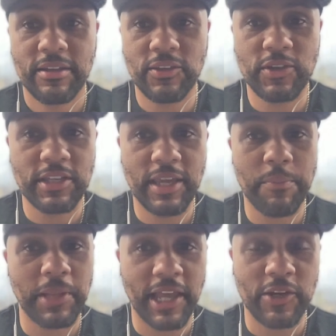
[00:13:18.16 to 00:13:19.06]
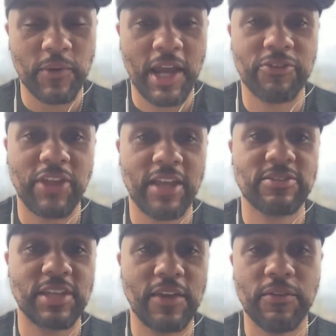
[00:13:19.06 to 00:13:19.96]
You can get playing around
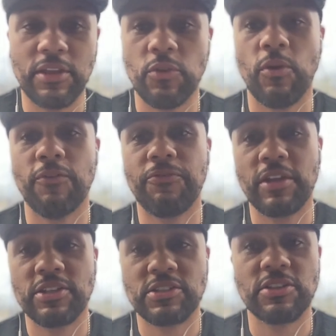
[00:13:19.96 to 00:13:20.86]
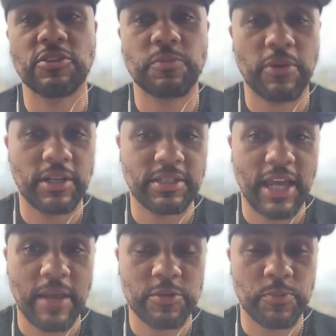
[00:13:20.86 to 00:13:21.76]
Thanksgiving and you won't finish till the
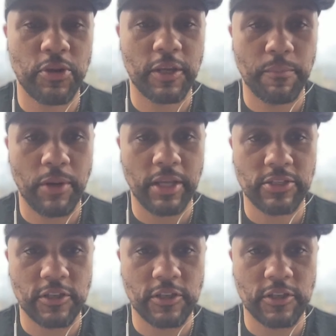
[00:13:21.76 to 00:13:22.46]
springtime, spring break.